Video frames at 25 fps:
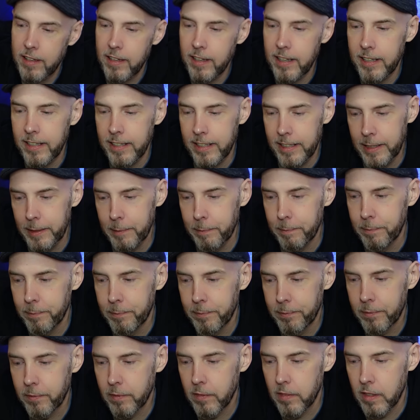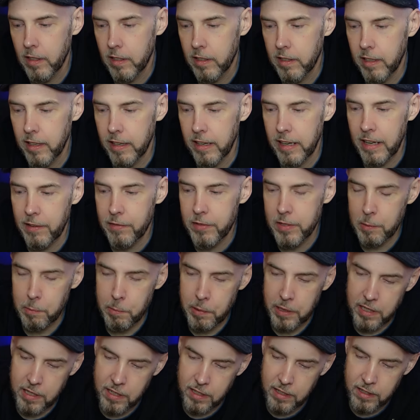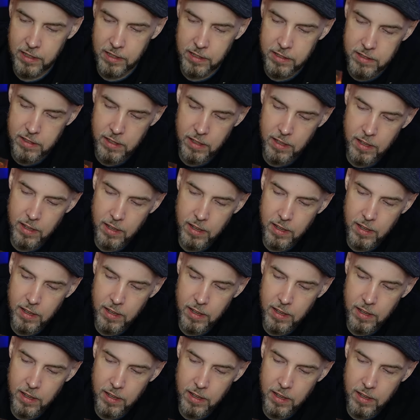Got to have some bikinis.